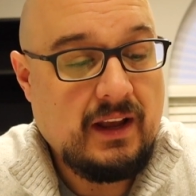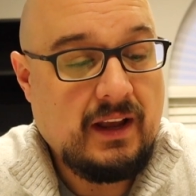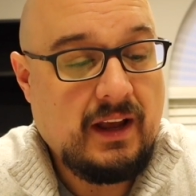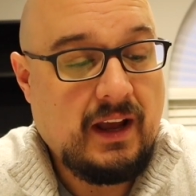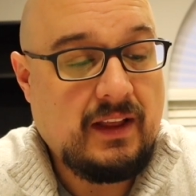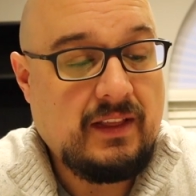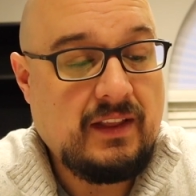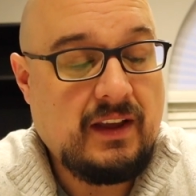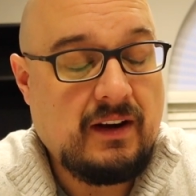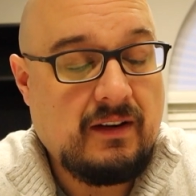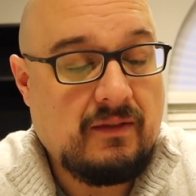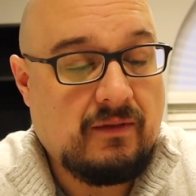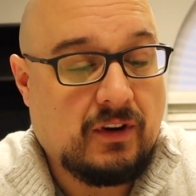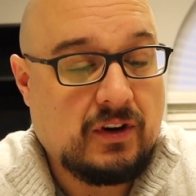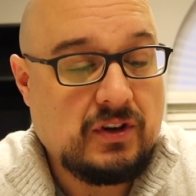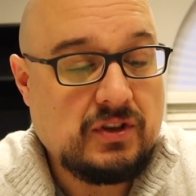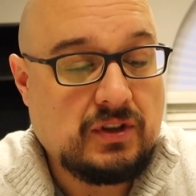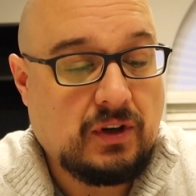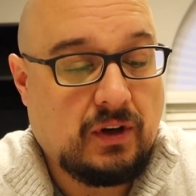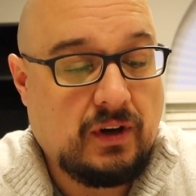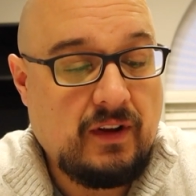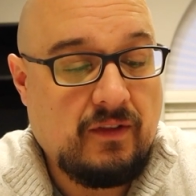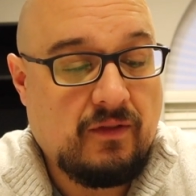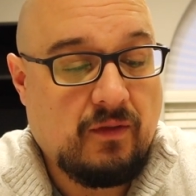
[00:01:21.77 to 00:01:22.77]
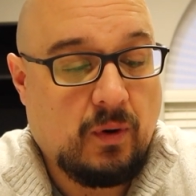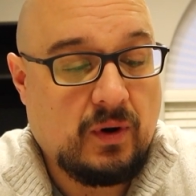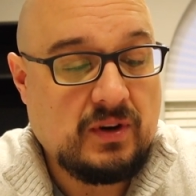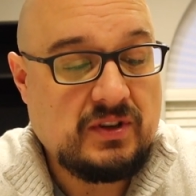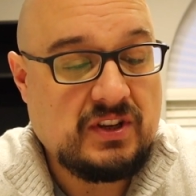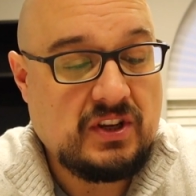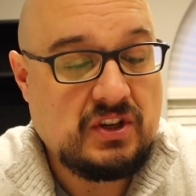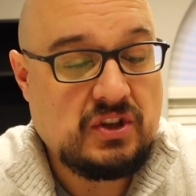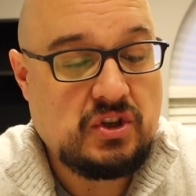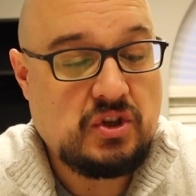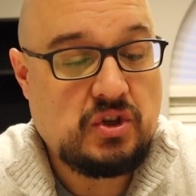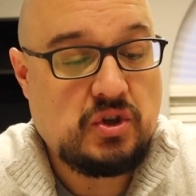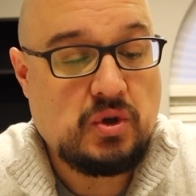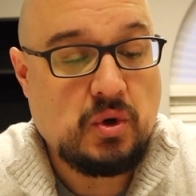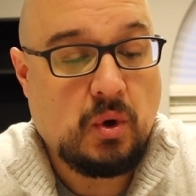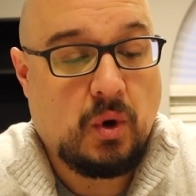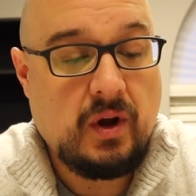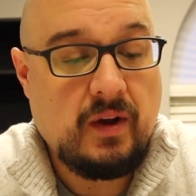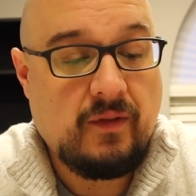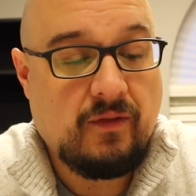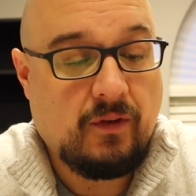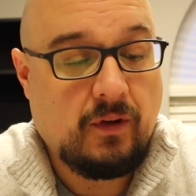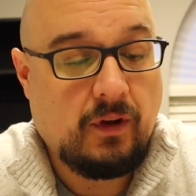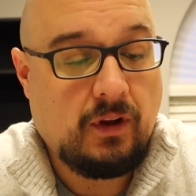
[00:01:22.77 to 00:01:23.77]
And then in verse 34, it says,
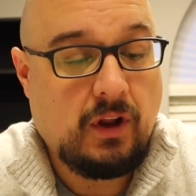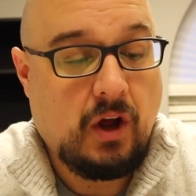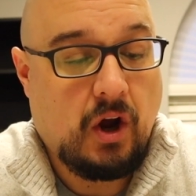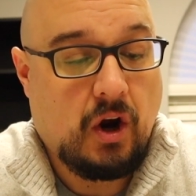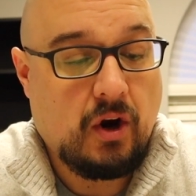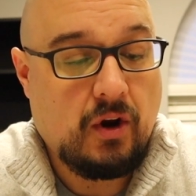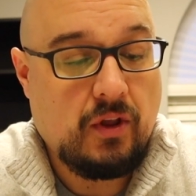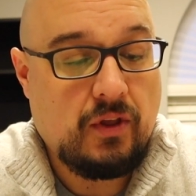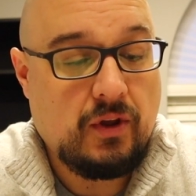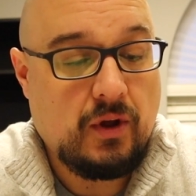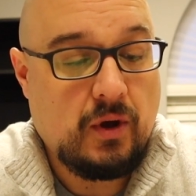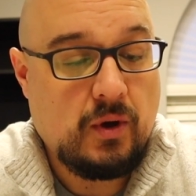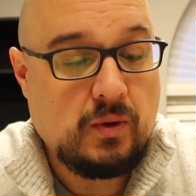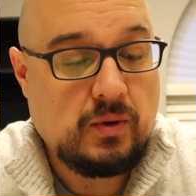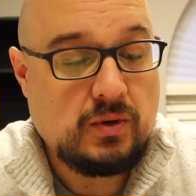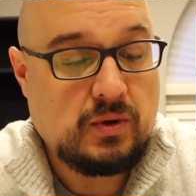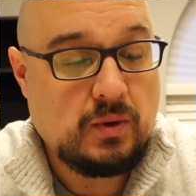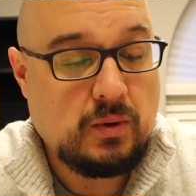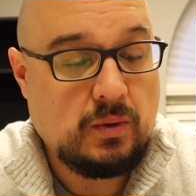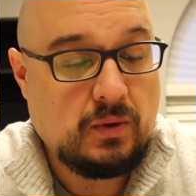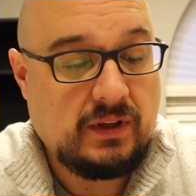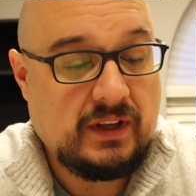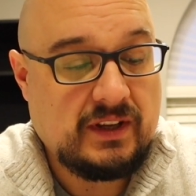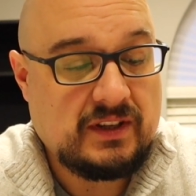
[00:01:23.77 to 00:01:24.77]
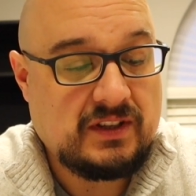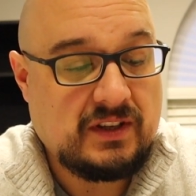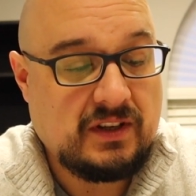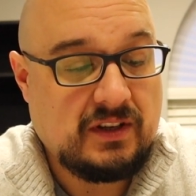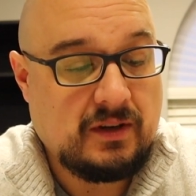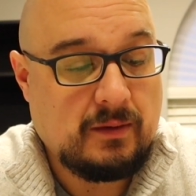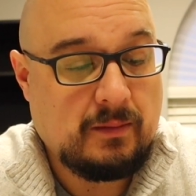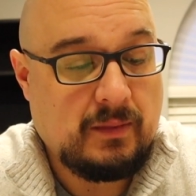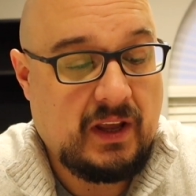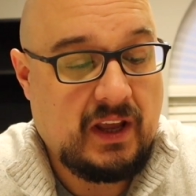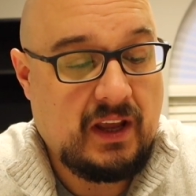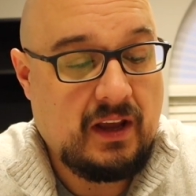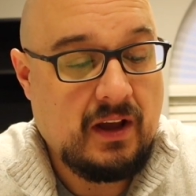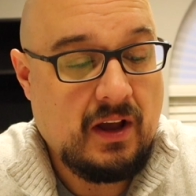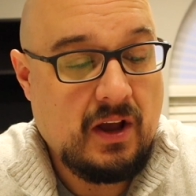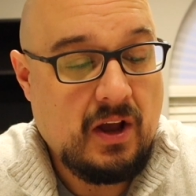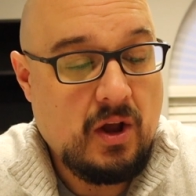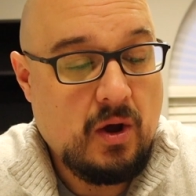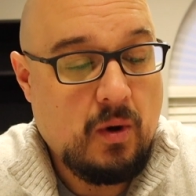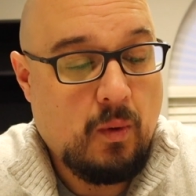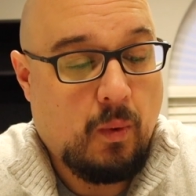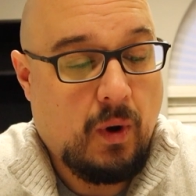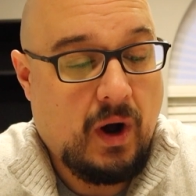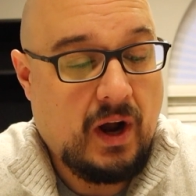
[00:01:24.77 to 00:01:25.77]
joyful are those who listen to me,
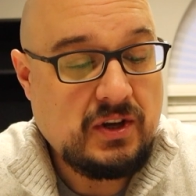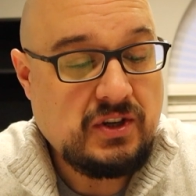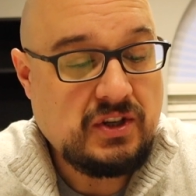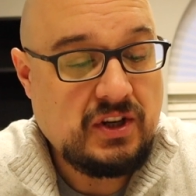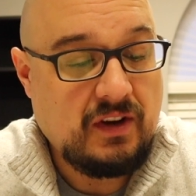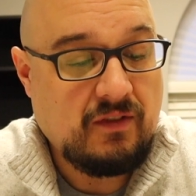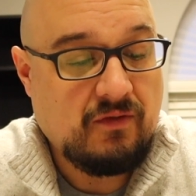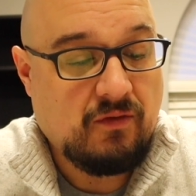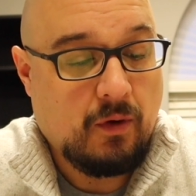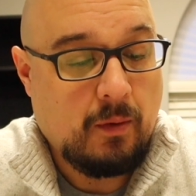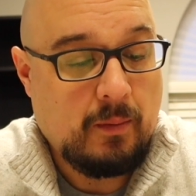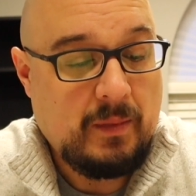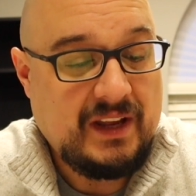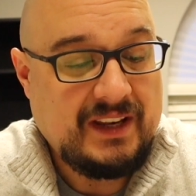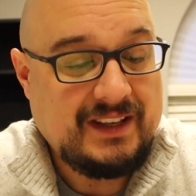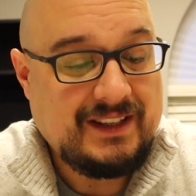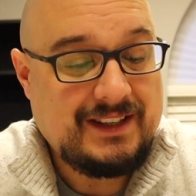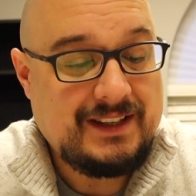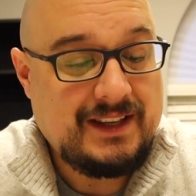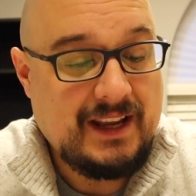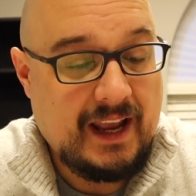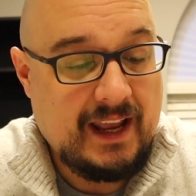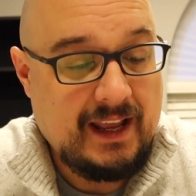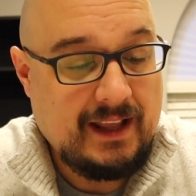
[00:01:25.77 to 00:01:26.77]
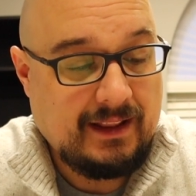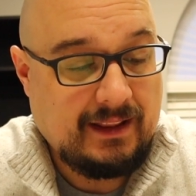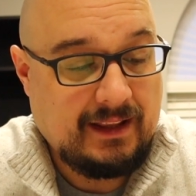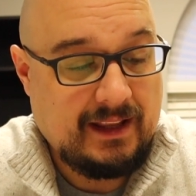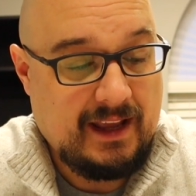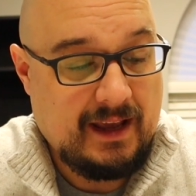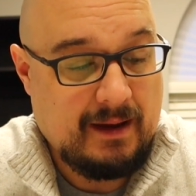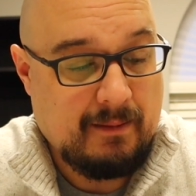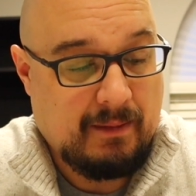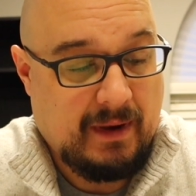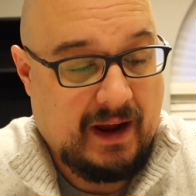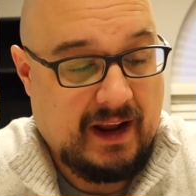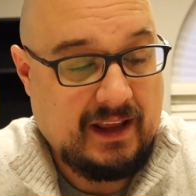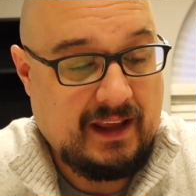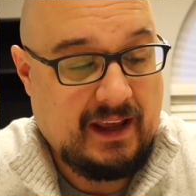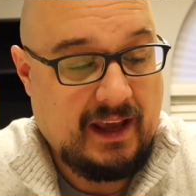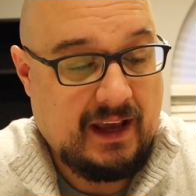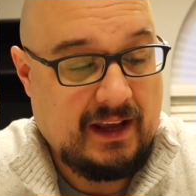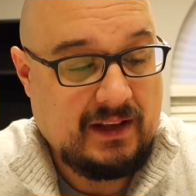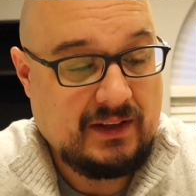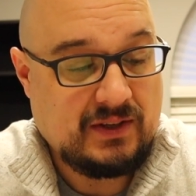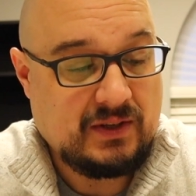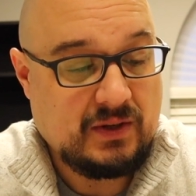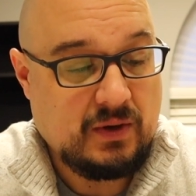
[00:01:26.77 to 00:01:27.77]
watching for me daily at my
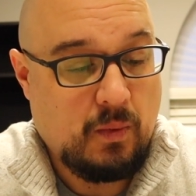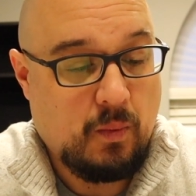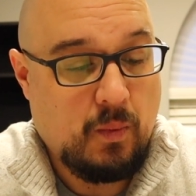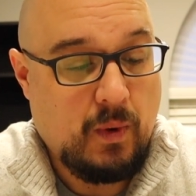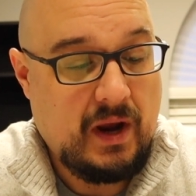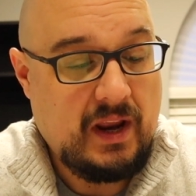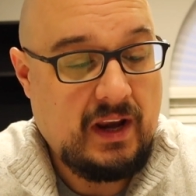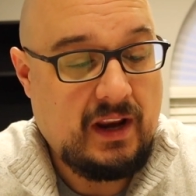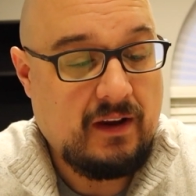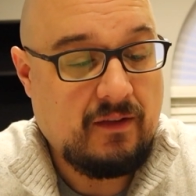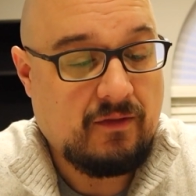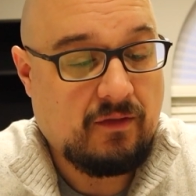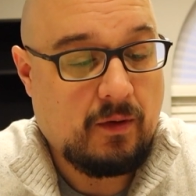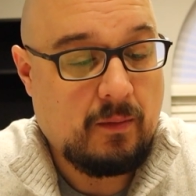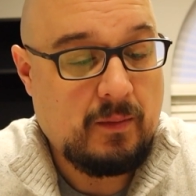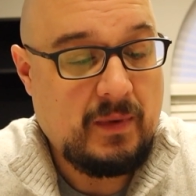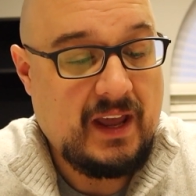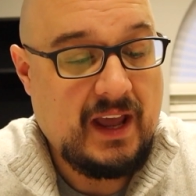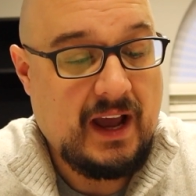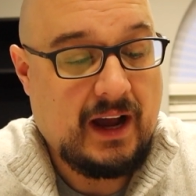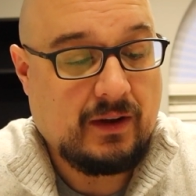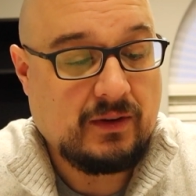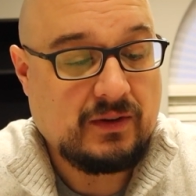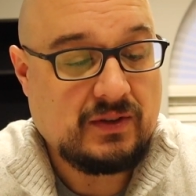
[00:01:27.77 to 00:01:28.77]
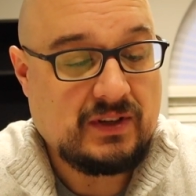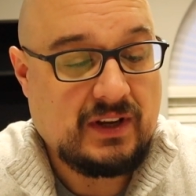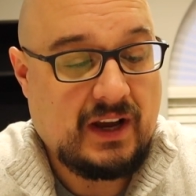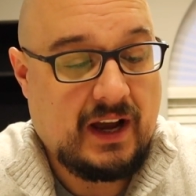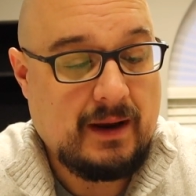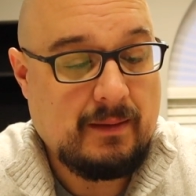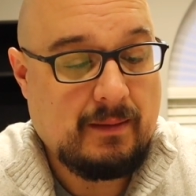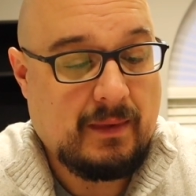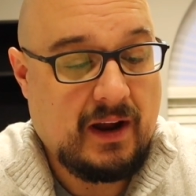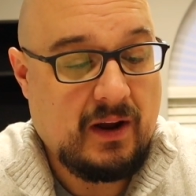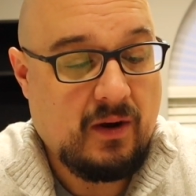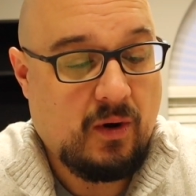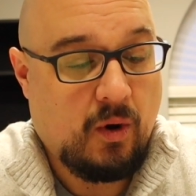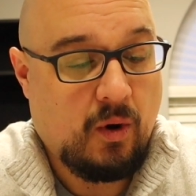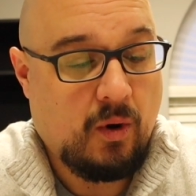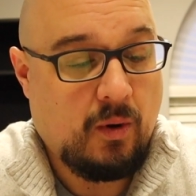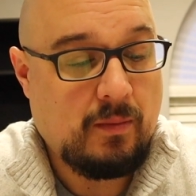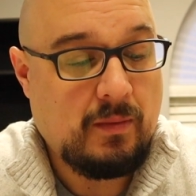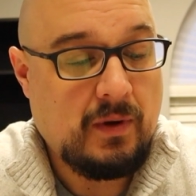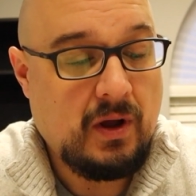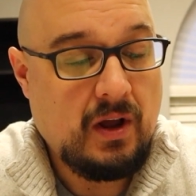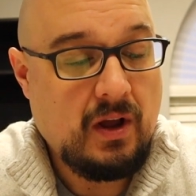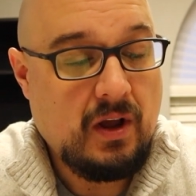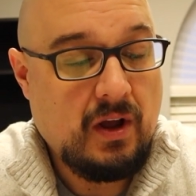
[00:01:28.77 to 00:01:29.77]
gates, waiting for me outside my
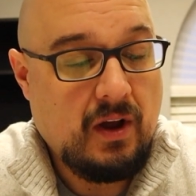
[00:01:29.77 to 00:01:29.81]
home.